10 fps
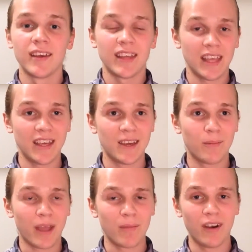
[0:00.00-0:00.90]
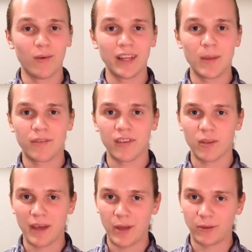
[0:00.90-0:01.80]
He became really
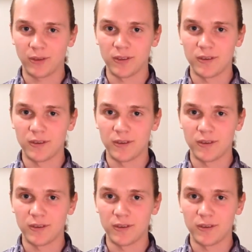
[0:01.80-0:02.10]
obsessed about